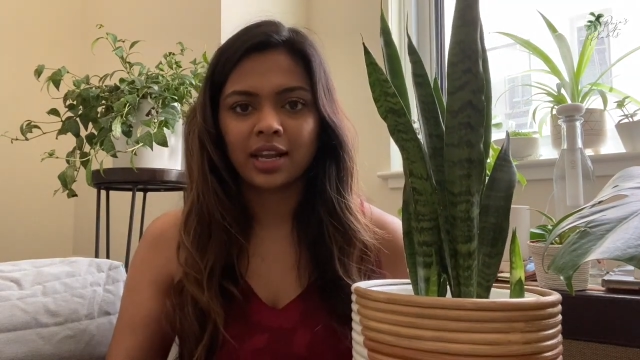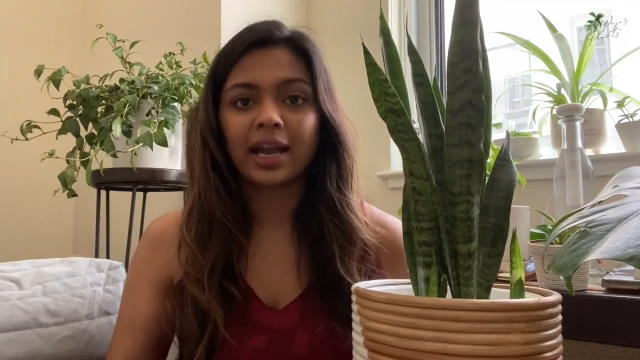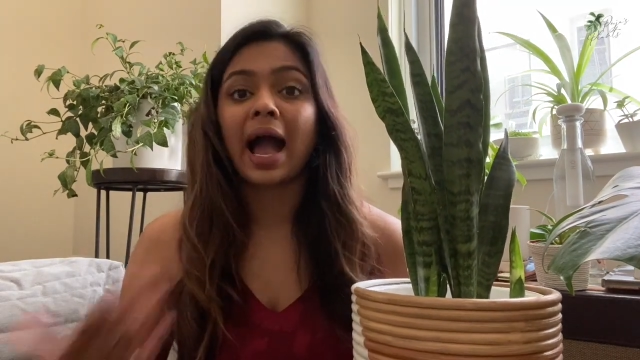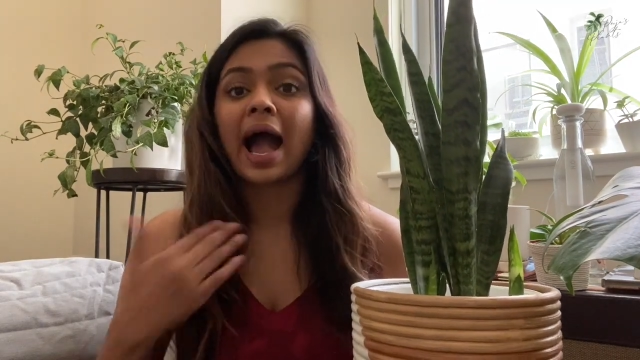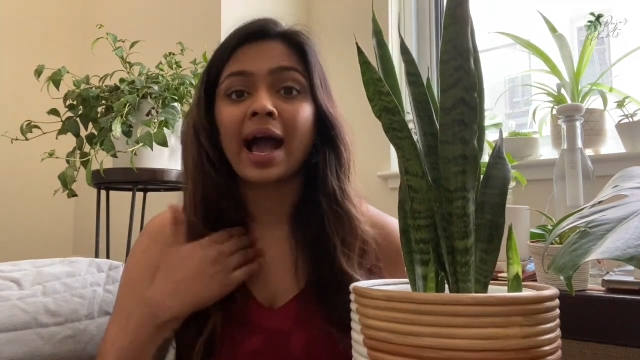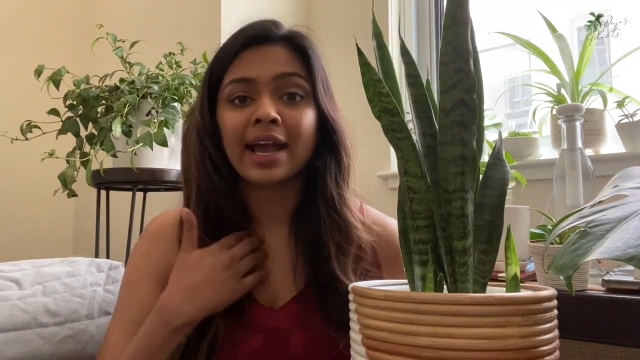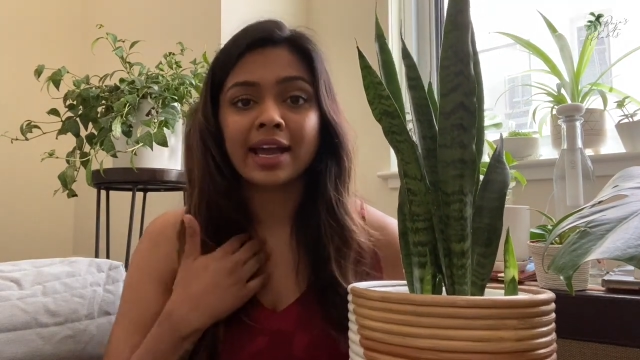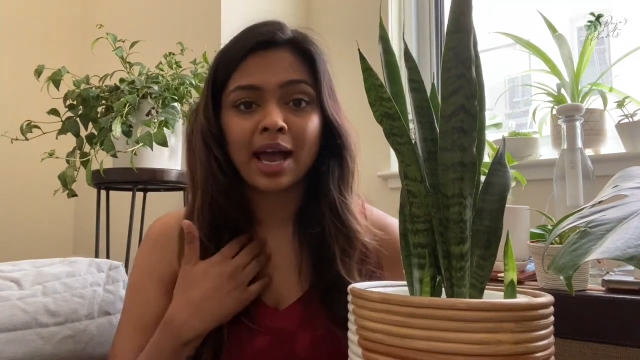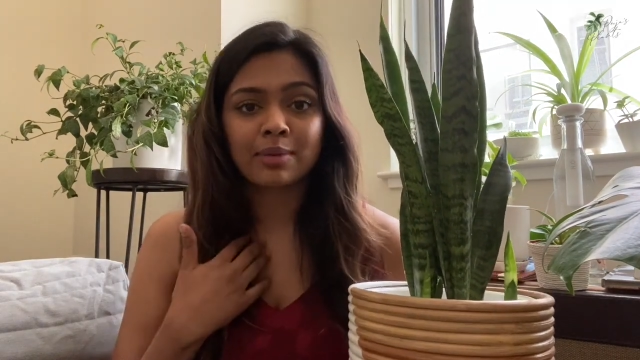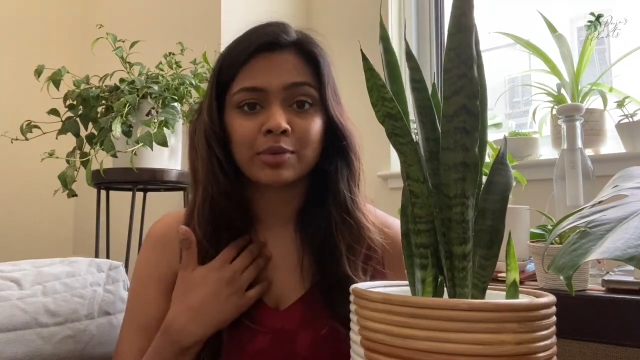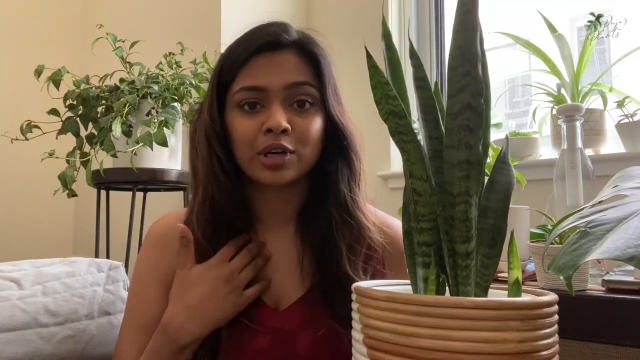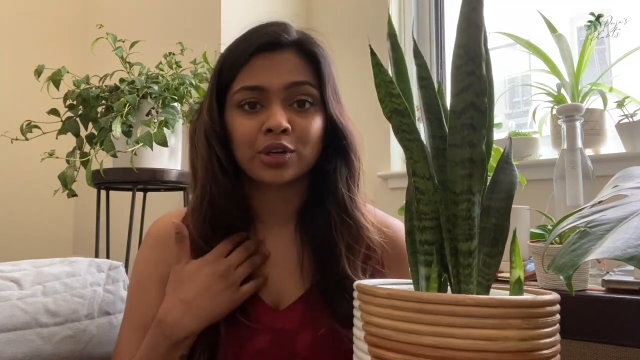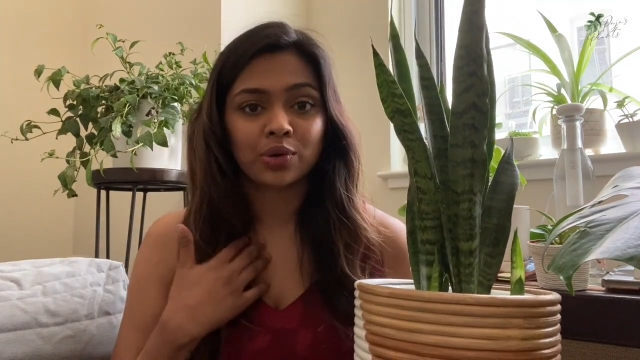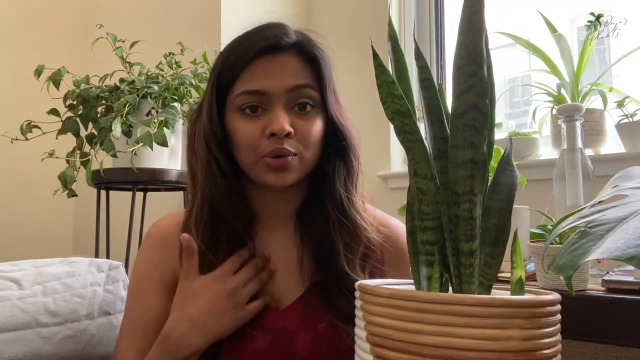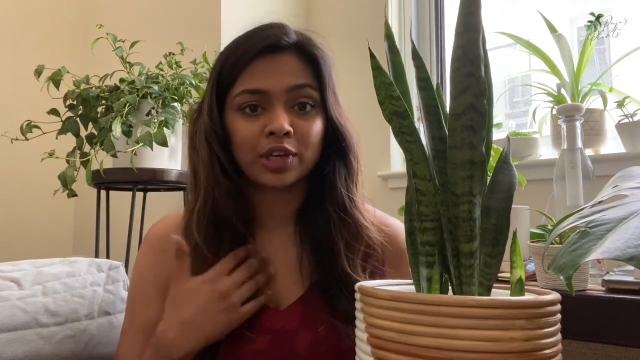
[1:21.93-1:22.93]
like I am
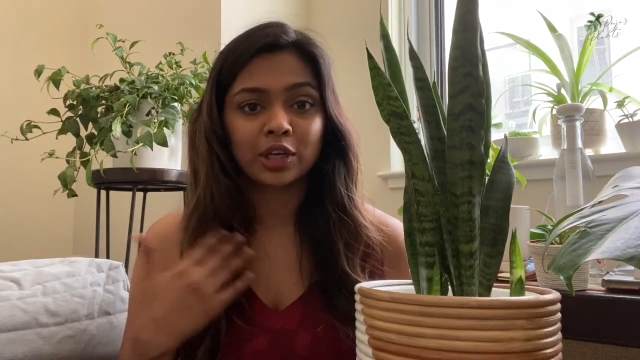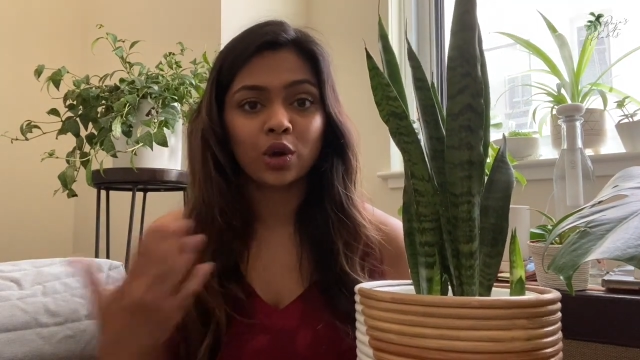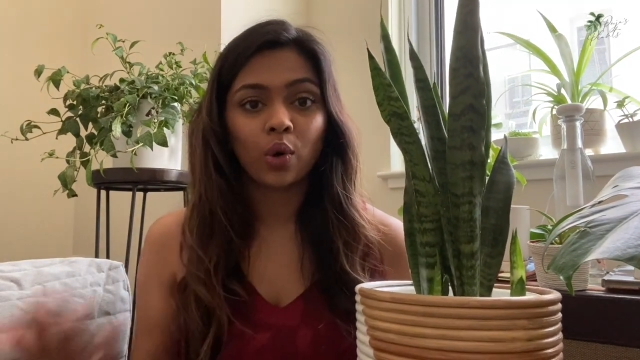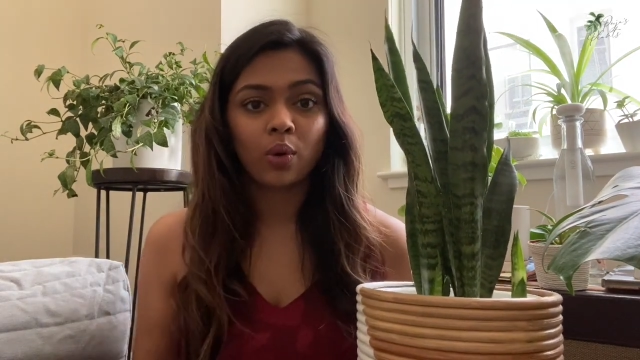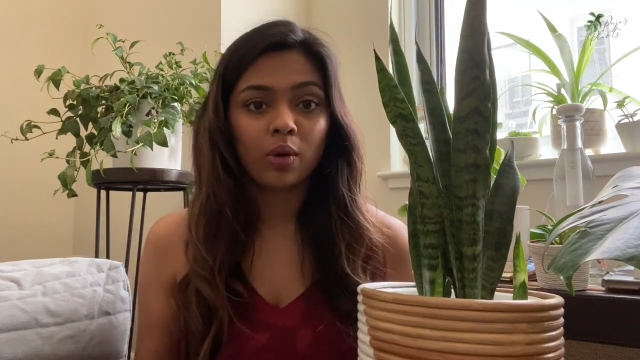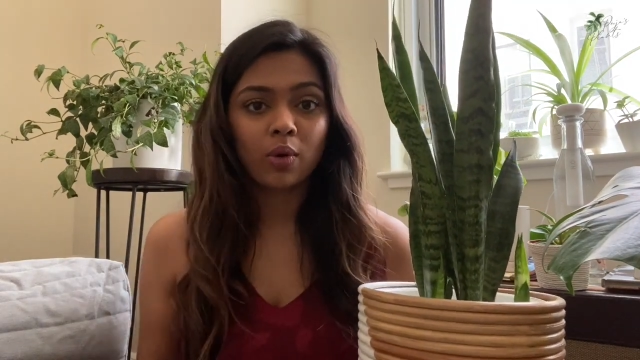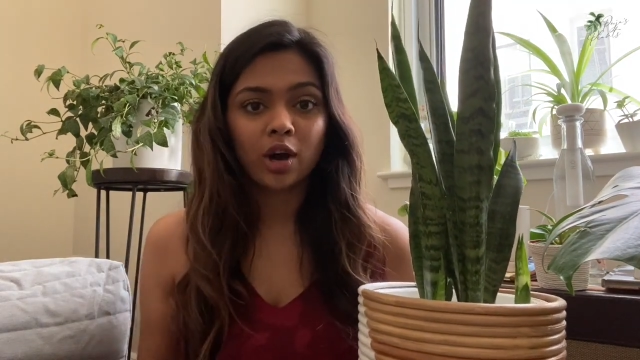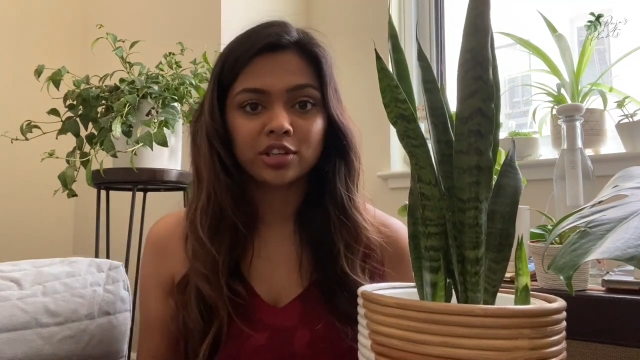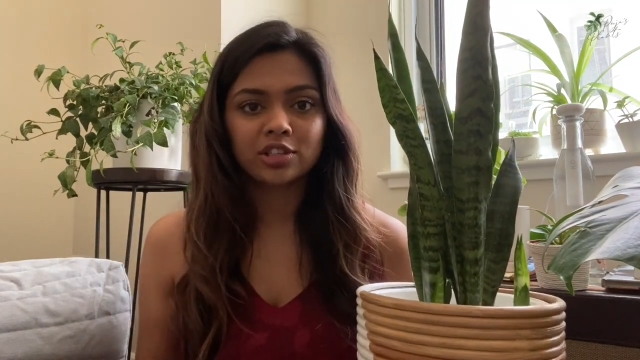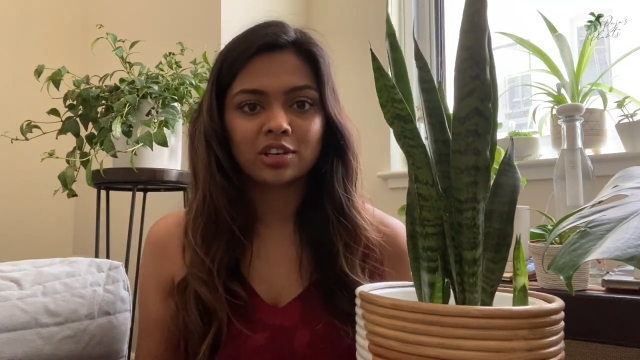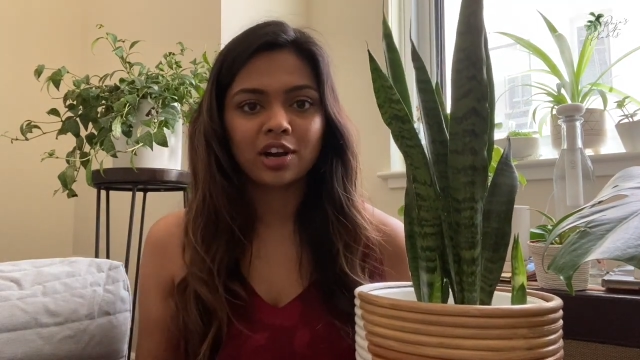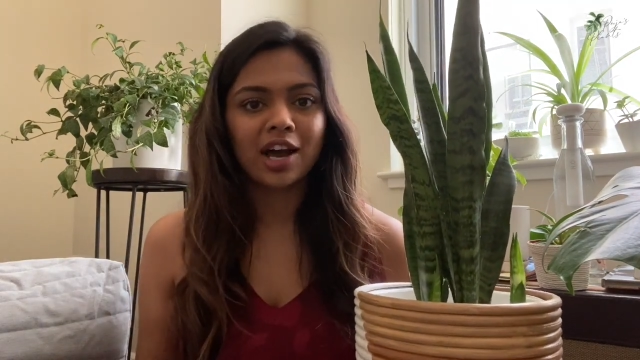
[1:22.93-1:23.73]
a chronic overwaterer.